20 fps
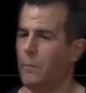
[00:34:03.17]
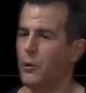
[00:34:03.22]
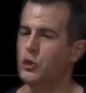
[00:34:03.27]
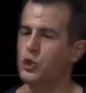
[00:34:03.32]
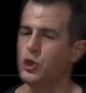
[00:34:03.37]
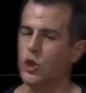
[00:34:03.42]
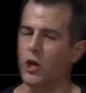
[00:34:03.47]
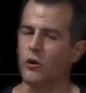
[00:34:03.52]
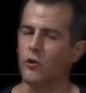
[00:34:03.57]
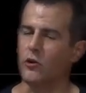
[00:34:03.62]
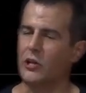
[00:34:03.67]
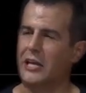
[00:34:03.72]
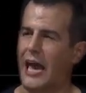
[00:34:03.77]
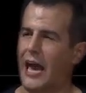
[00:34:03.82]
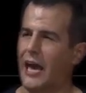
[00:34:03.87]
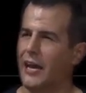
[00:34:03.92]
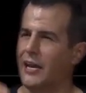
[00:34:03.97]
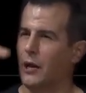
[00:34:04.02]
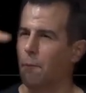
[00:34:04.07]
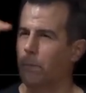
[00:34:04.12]
But generally
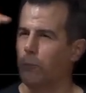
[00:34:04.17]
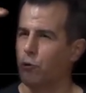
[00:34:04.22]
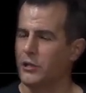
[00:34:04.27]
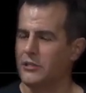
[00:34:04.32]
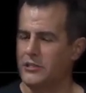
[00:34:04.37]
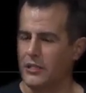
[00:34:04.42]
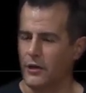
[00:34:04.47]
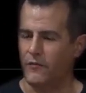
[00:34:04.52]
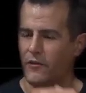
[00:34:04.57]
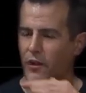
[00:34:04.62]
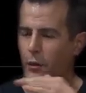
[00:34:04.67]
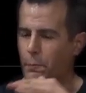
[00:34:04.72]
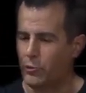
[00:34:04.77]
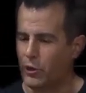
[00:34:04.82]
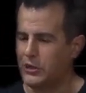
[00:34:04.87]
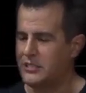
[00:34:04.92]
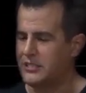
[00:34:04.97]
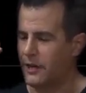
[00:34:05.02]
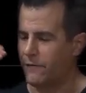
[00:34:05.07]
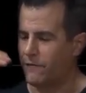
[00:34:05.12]
adding a printf and a
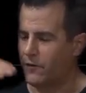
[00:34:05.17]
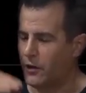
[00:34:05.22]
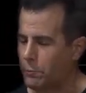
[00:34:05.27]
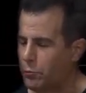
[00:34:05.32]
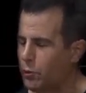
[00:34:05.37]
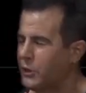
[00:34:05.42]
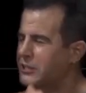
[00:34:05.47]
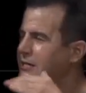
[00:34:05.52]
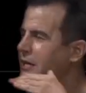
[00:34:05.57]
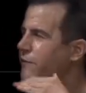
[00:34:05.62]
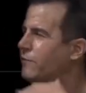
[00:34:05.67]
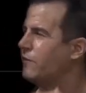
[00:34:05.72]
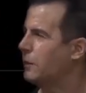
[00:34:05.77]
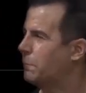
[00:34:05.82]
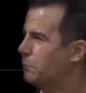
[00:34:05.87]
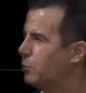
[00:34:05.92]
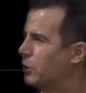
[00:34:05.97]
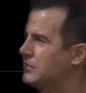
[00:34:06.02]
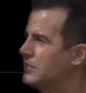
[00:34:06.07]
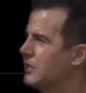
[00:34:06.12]
printf and a printf and a
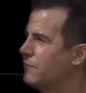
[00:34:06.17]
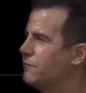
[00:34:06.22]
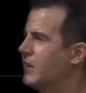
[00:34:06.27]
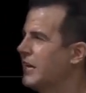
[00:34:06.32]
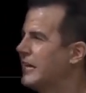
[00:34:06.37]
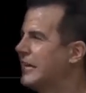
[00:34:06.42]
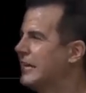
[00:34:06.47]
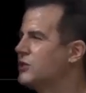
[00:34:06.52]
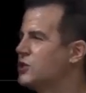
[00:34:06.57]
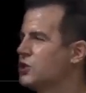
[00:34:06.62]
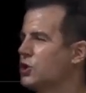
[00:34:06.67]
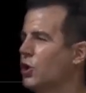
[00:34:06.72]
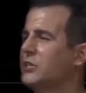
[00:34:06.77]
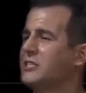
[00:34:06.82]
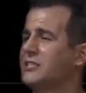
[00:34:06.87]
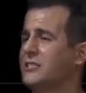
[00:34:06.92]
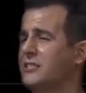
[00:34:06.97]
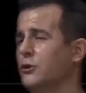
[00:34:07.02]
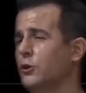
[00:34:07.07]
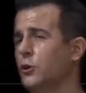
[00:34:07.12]
printf, like it
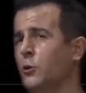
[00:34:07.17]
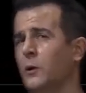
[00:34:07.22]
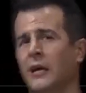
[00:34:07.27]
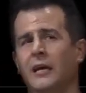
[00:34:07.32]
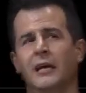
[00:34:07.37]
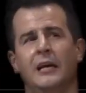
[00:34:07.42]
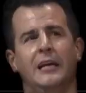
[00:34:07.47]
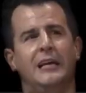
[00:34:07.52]
starts to